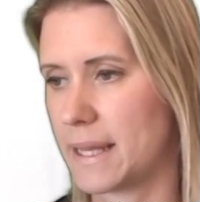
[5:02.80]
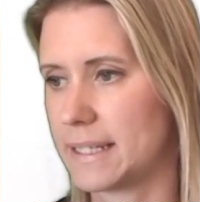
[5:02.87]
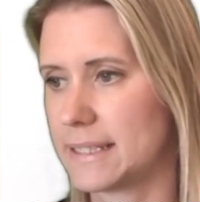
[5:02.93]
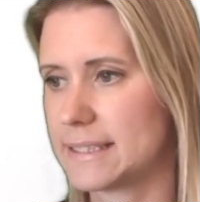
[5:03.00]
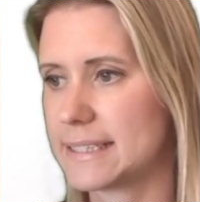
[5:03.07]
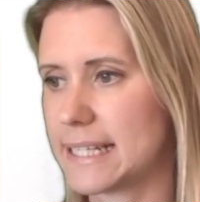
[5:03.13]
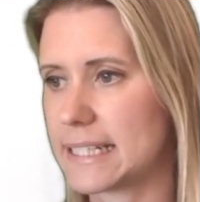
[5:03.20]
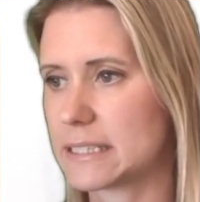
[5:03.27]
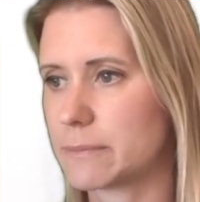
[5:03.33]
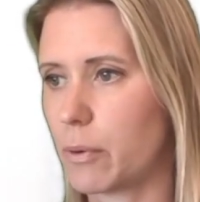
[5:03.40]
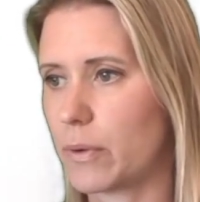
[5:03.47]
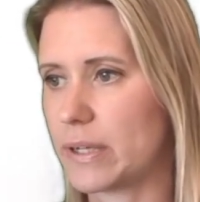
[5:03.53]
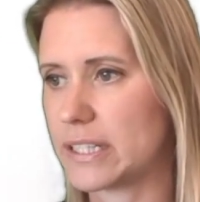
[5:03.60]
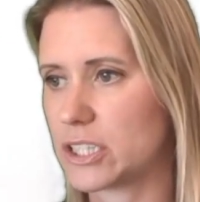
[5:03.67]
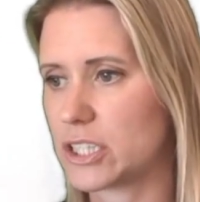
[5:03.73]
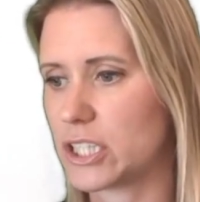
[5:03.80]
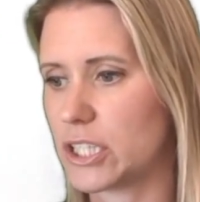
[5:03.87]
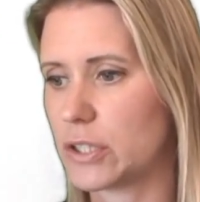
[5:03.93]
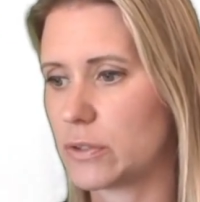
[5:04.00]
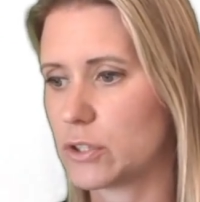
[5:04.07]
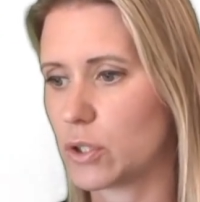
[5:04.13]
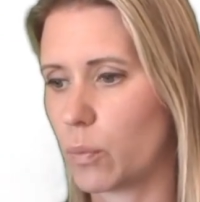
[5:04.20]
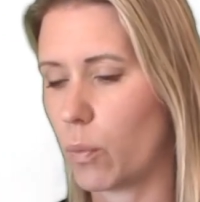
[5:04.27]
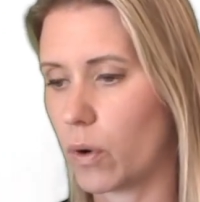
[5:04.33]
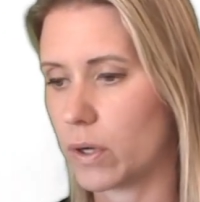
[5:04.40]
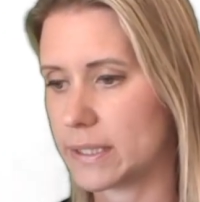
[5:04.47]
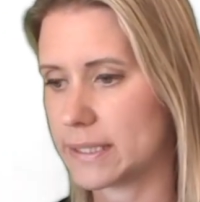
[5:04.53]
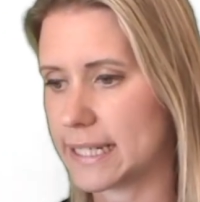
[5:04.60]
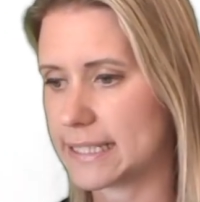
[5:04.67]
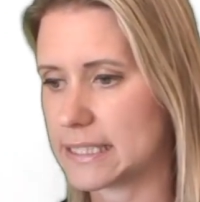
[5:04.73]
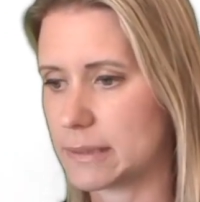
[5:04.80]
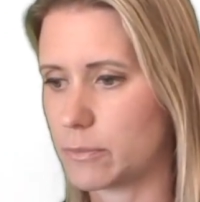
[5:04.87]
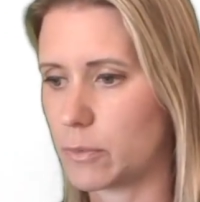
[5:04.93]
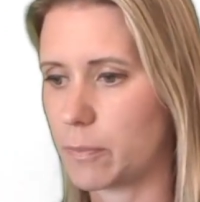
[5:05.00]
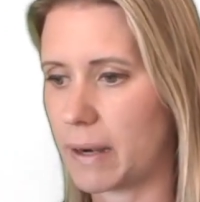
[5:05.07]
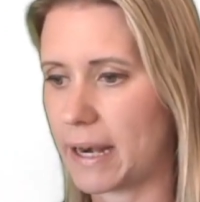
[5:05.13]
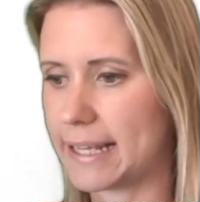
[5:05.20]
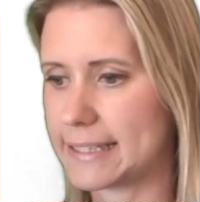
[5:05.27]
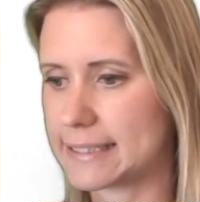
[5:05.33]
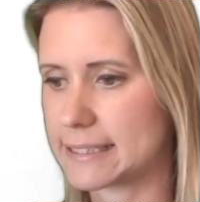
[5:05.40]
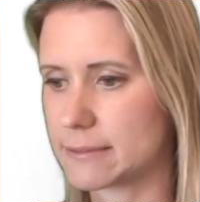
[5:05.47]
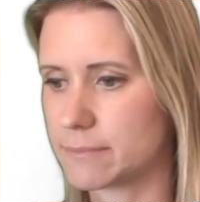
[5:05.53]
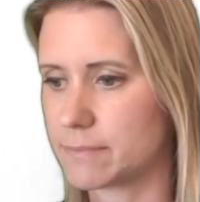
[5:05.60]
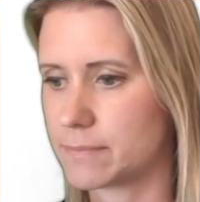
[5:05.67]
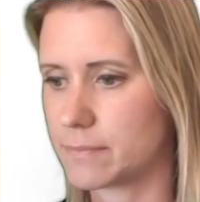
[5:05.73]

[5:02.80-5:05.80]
6.2 to 1 decimal place.